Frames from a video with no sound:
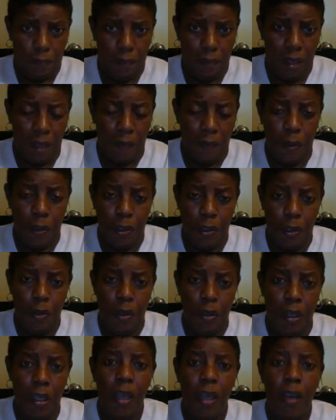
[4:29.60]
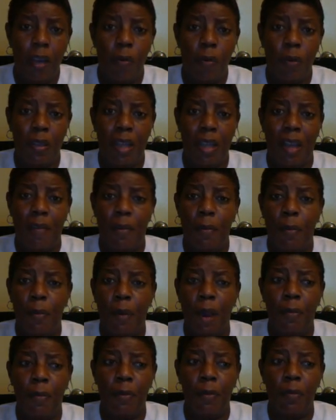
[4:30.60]
if a student was having
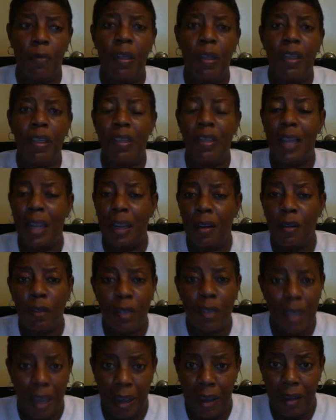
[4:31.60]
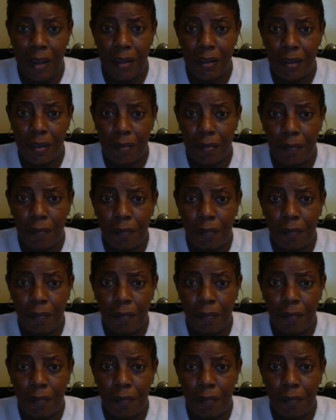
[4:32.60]
problems with staying on task,